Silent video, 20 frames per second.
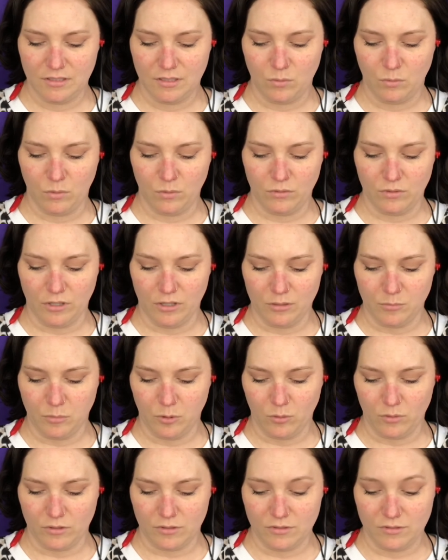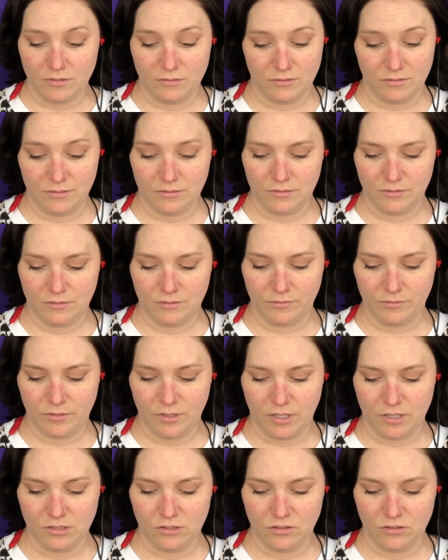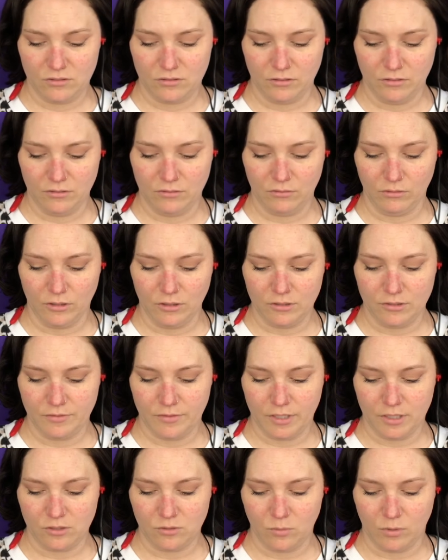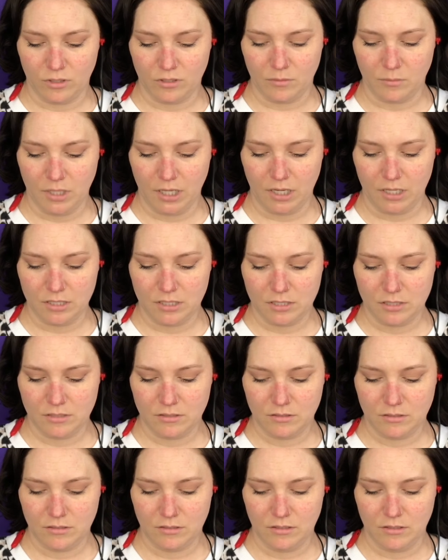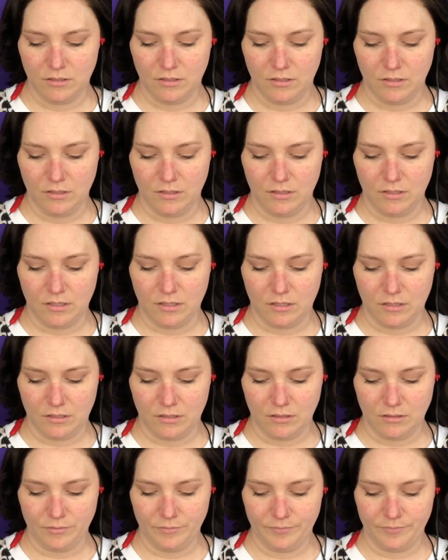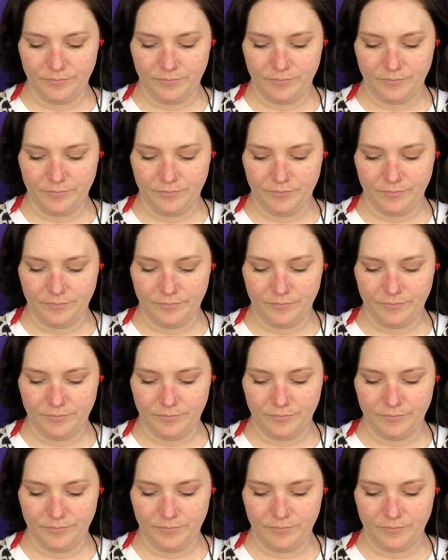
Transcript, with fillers: Oh, clogged pores, huh? Fresh, looks fresh, water based. I don't know.